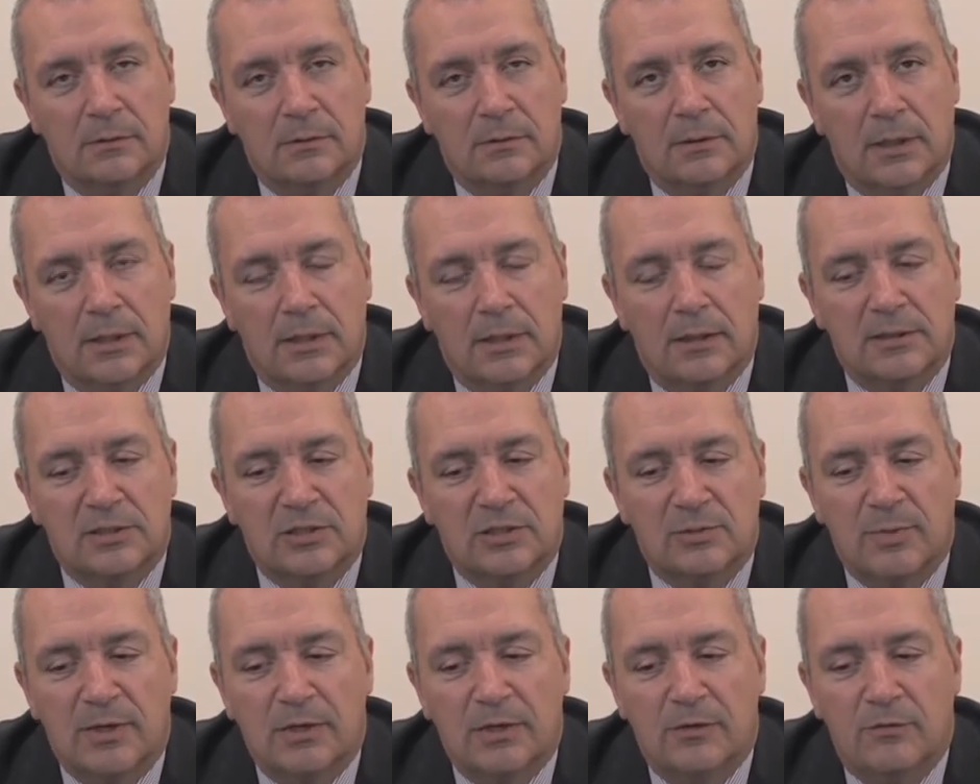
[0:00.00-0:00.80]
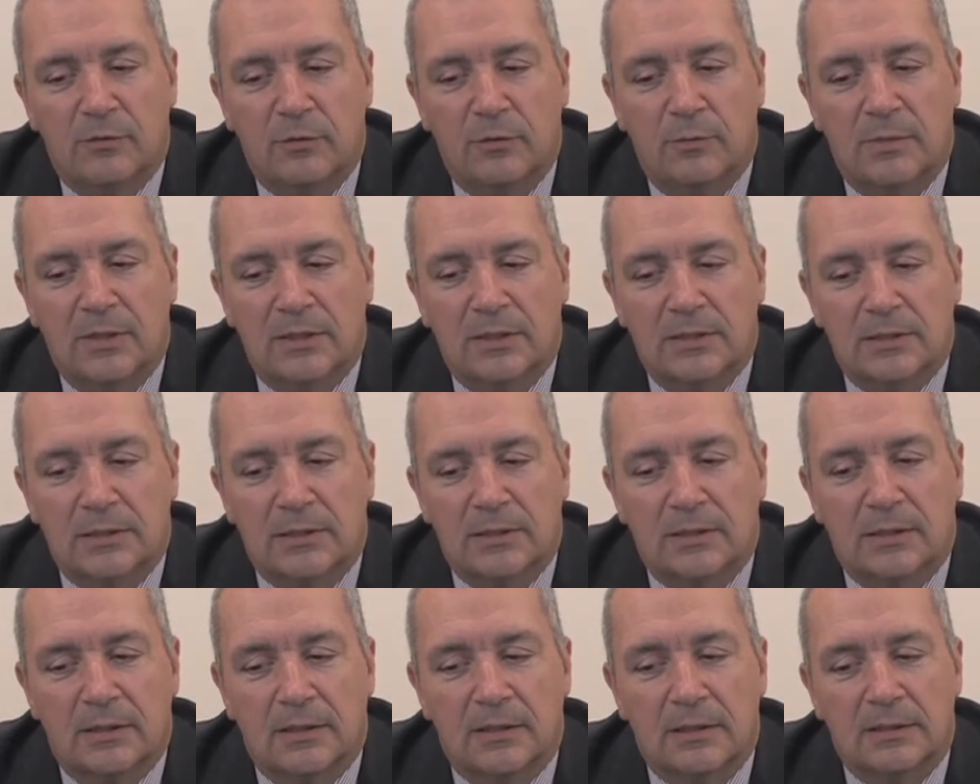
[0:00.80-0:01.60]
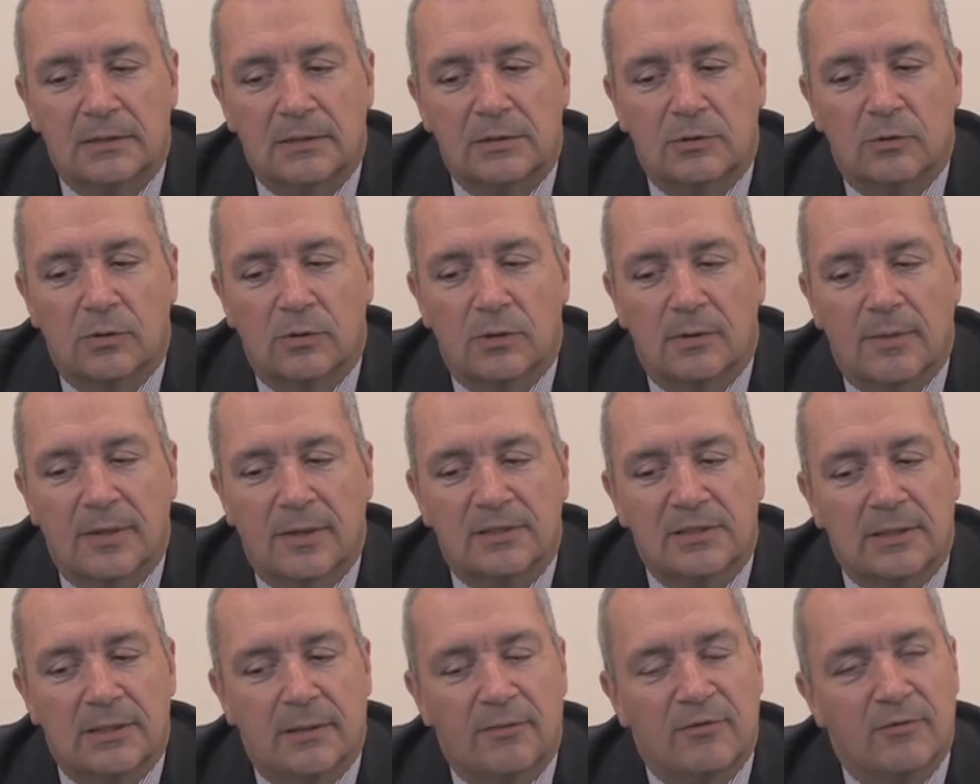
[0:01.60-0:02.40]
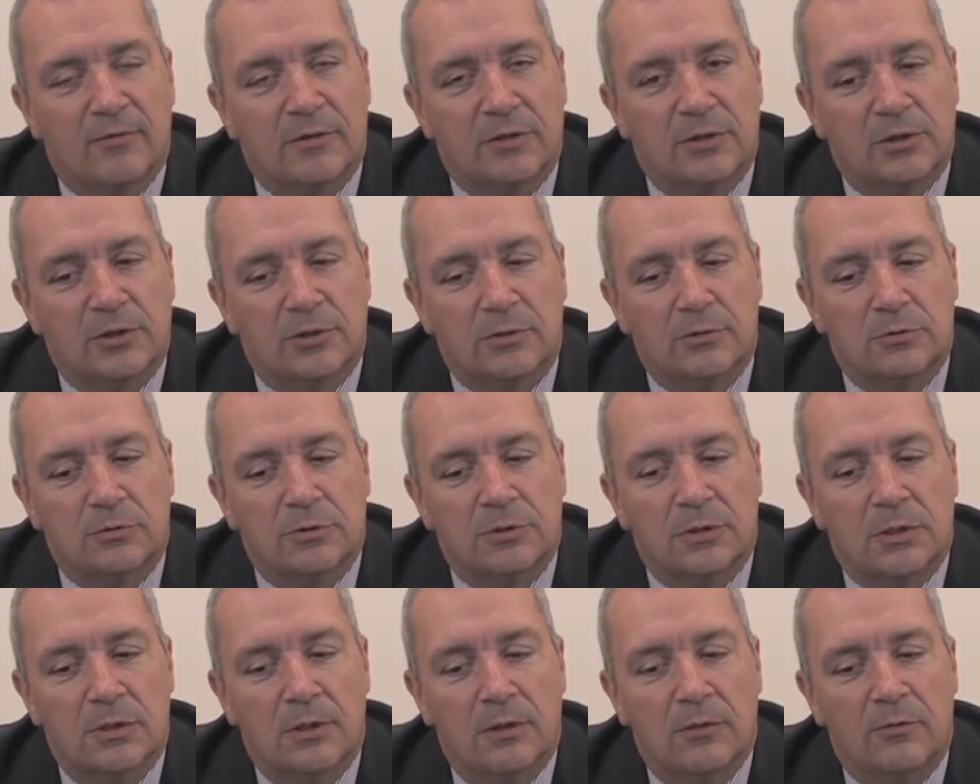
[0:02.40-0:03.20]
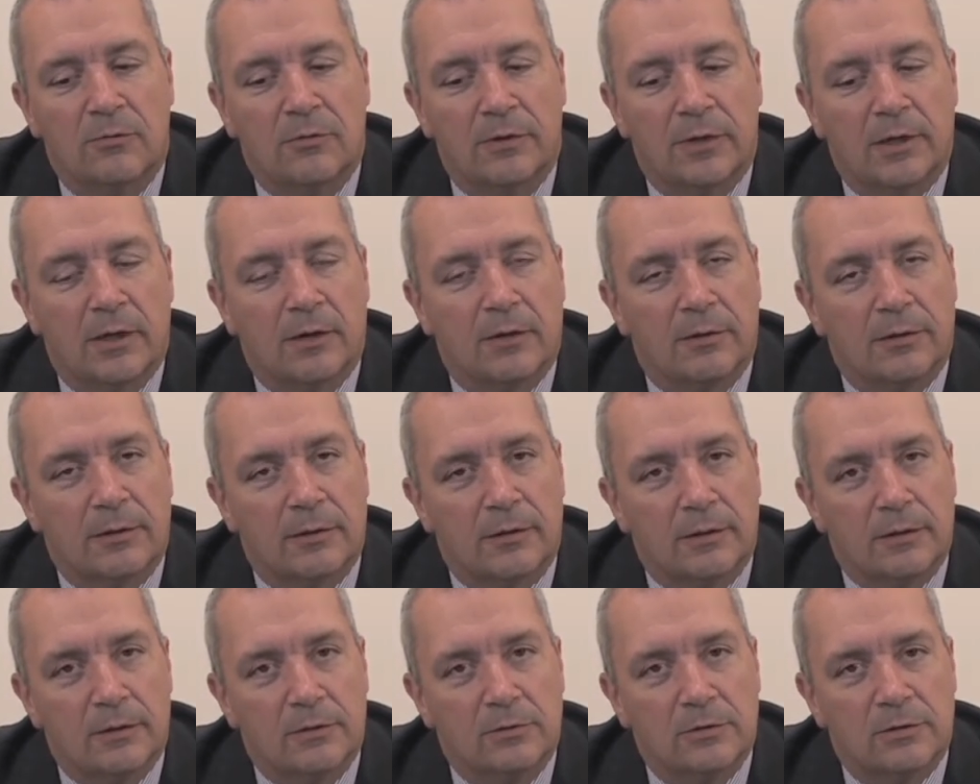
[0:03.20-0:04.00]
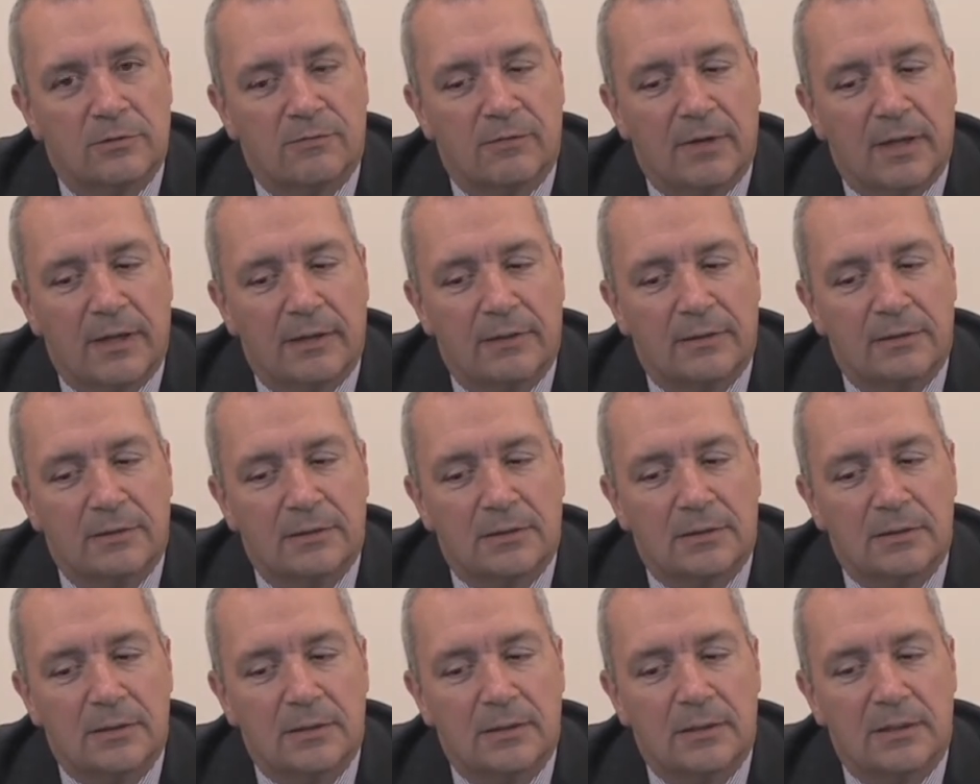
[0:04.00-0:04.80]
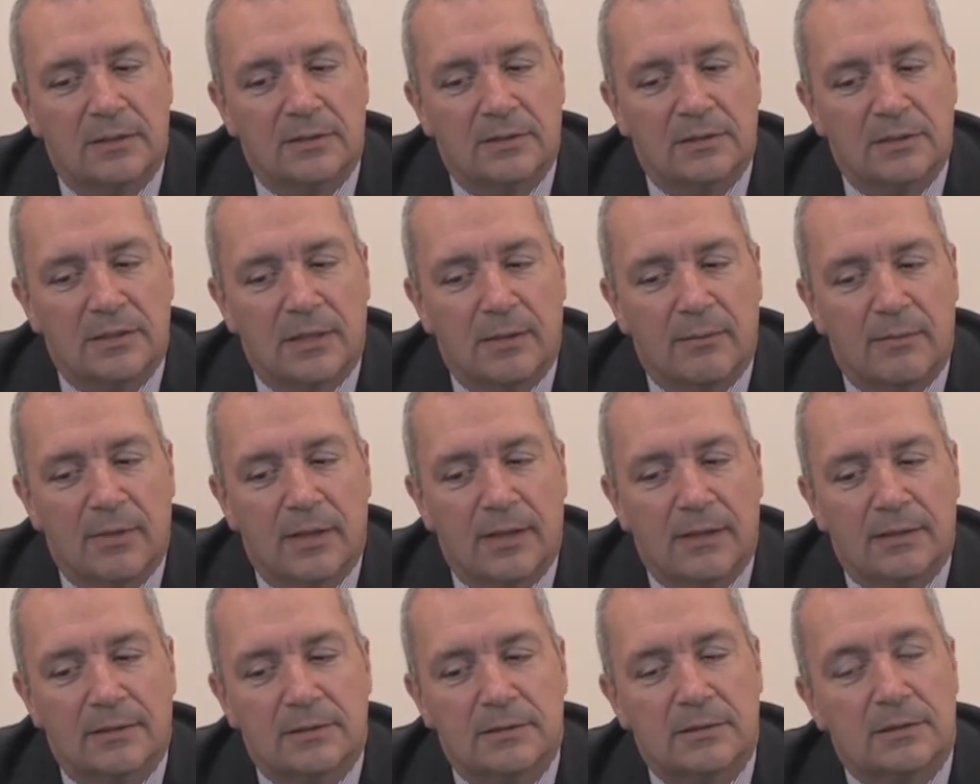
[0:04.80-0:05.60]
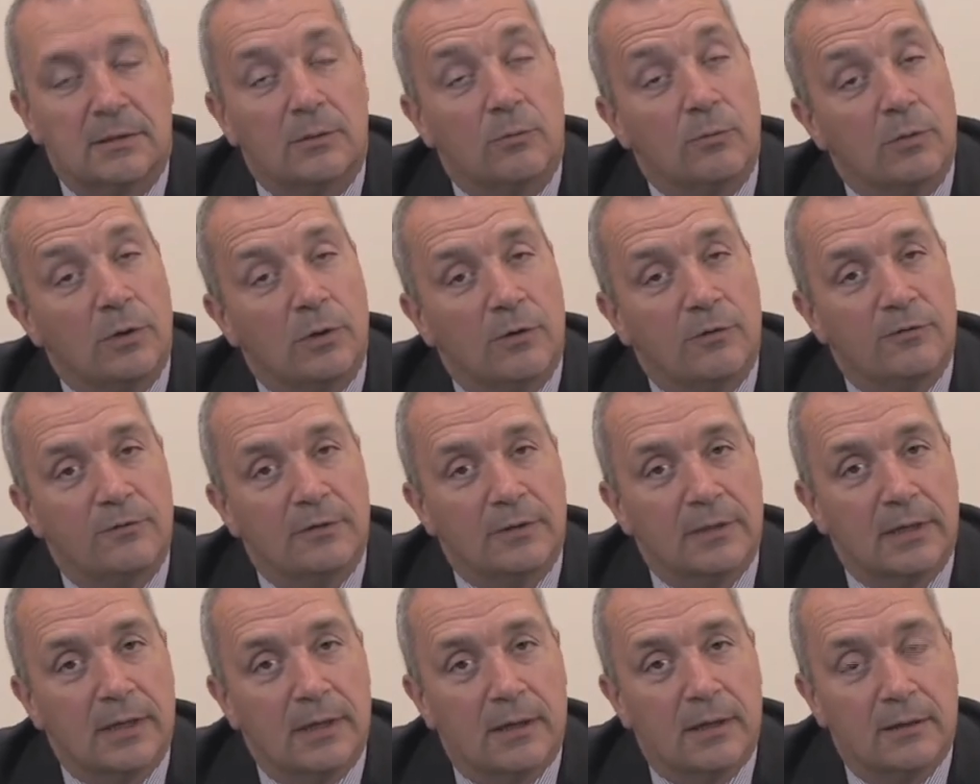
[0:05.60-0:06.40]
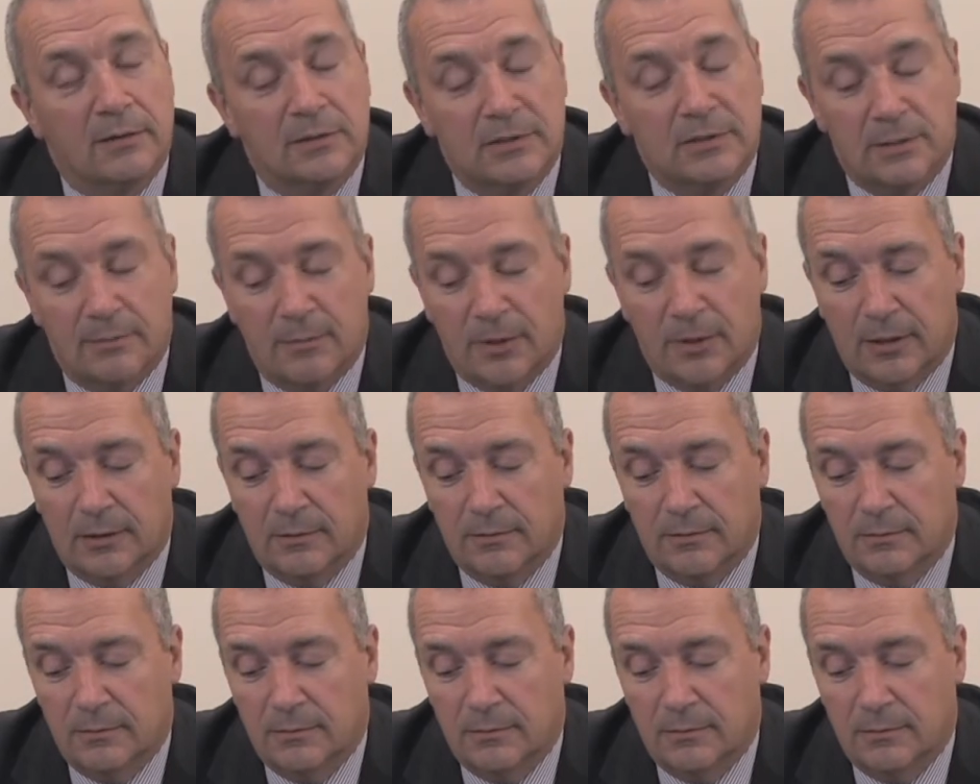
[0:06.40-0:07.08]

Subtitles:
I'd like to spend a few minutes today talking about some of the issues regarding the use of ladders and step ladders that we often get asked about.